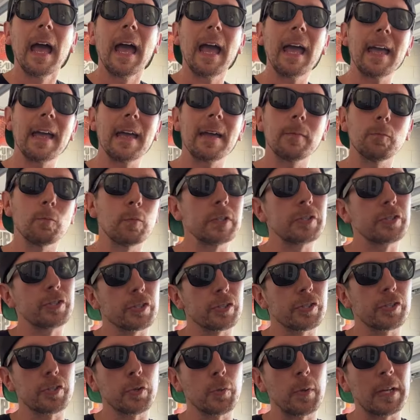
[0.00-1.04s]
And with
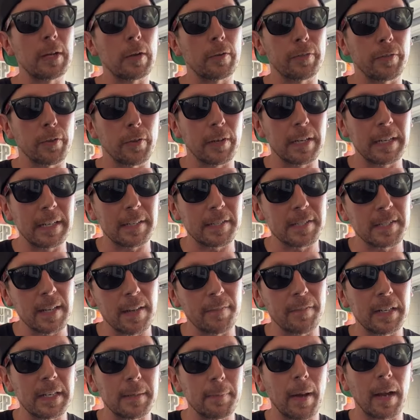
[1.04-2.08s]
just doing our thirty to
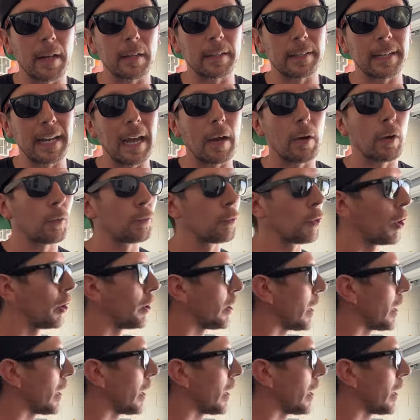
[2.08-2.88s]
seventy mile an hour run,